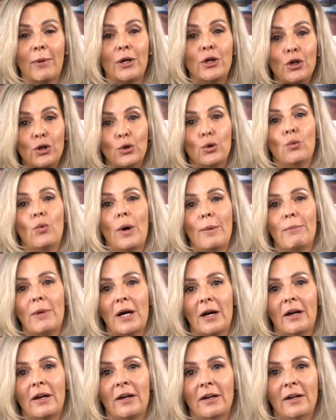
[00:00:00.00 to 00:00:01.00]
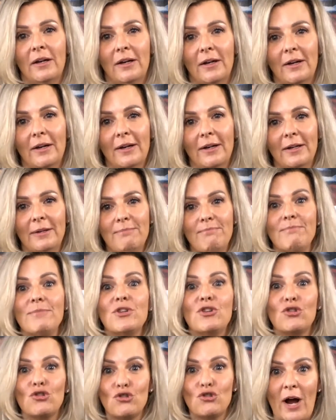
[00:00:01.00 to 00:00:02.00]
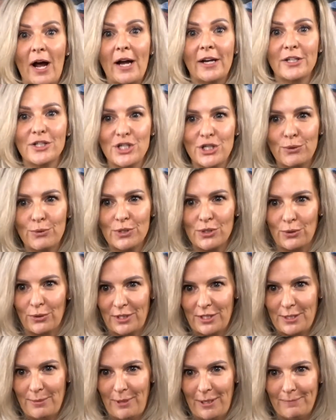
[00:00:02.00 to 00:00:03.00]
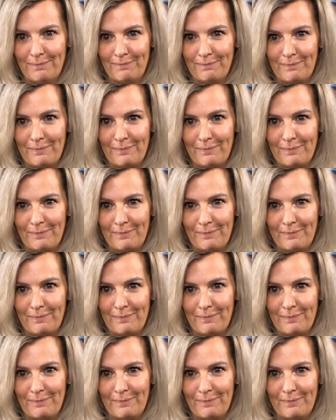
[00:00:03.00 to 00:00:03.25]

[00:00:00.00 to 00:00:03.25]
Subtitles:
I knew what my strategy was going to be.